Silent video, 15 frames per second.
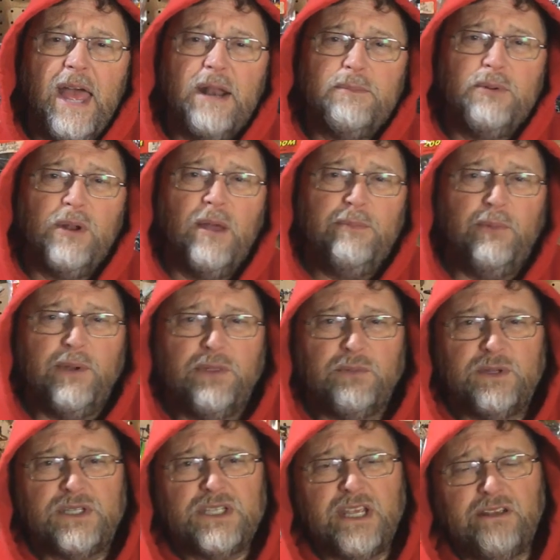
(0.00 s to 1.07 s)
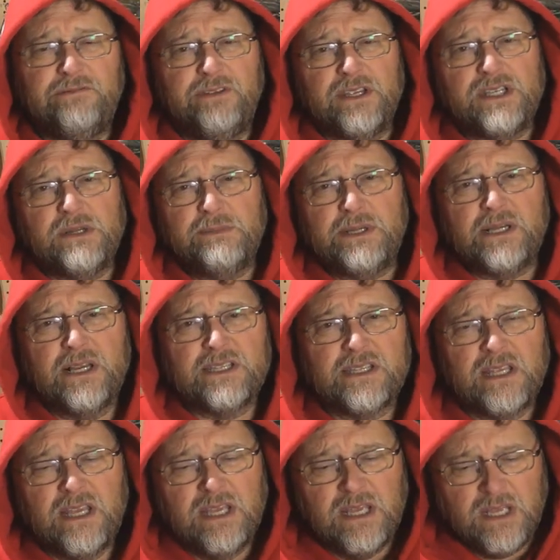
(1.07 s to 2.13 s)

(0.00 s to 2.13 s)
I had to put up with jig fishing, because